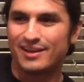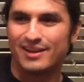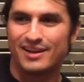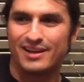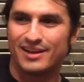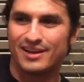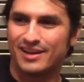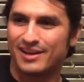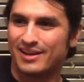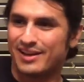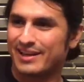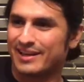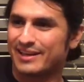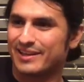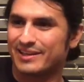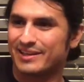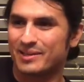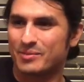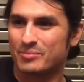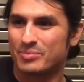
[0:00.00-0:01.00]
I got
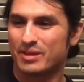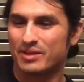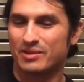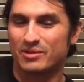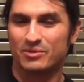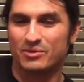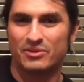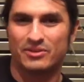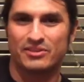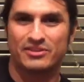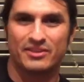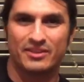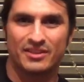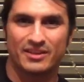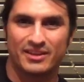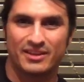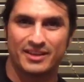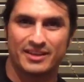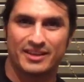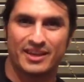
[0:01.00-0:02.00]
to get better with
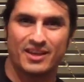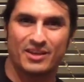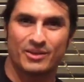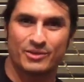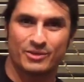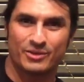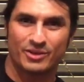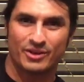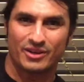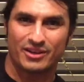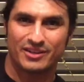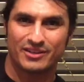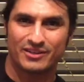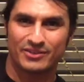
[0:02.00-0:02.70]
a calendar.